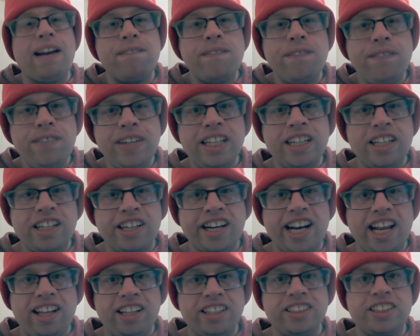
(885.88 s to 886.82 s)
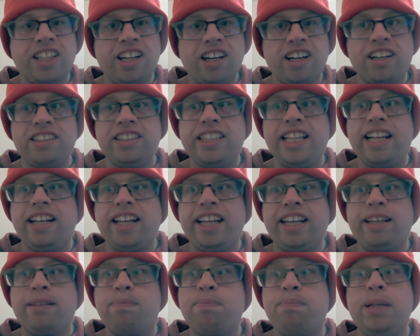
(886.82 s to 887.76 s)
fear in Alan's heart that,
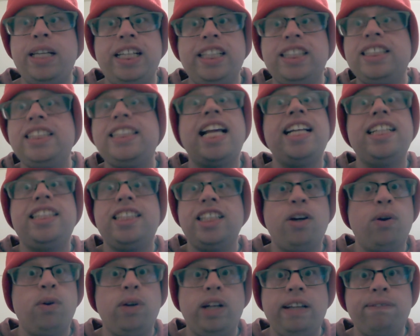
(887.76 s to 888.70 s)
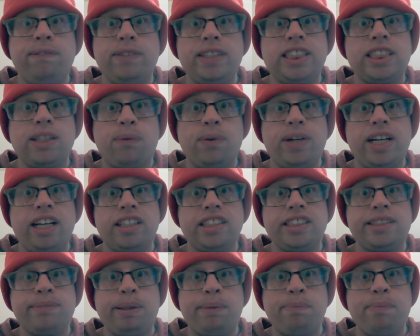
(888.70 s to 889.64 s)
like, being sent to go live with someone
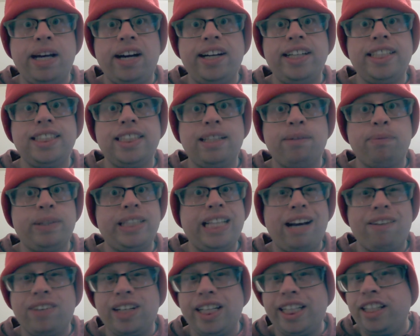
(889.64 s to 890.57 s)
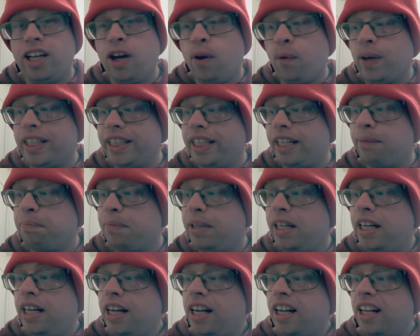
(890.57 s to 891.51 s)
else and be married to them without really knowing them,
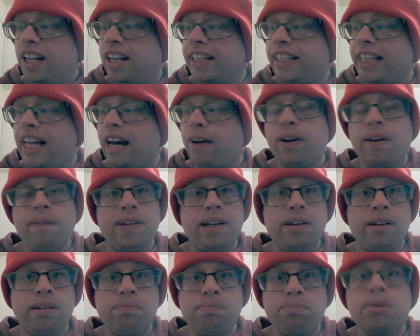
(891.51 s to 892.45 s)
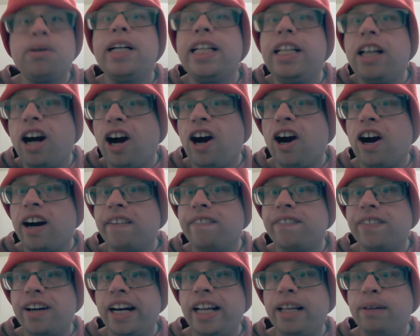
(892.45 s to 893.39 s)
like, that would have been pretty hard
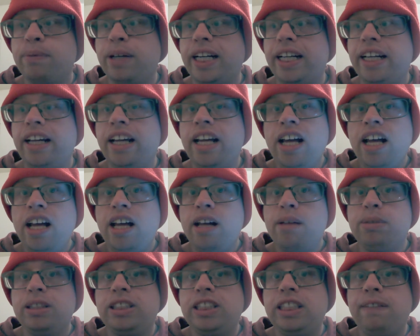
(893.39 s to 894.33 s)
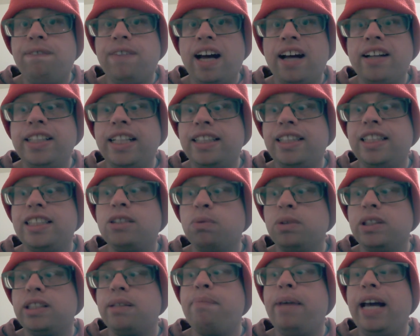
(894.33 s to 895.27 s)
for anybody. But she found that this
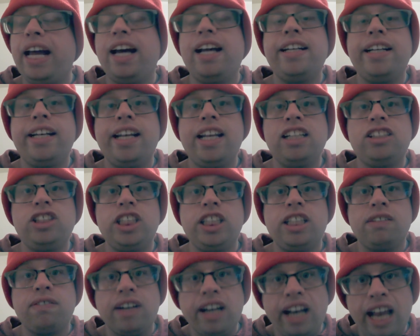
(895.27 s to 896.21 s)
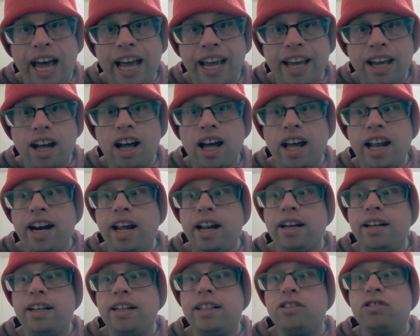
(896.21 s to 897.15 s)
was a man that she could rely on
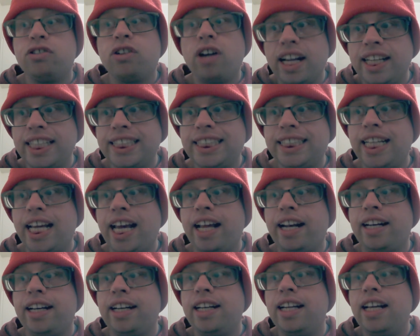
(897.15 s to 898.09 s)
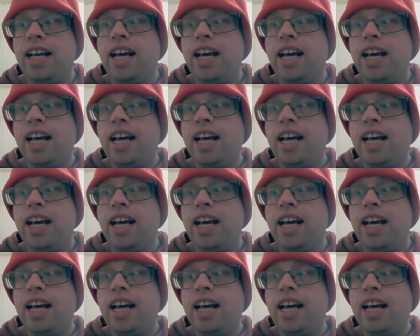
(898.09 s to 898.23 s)
and trust, and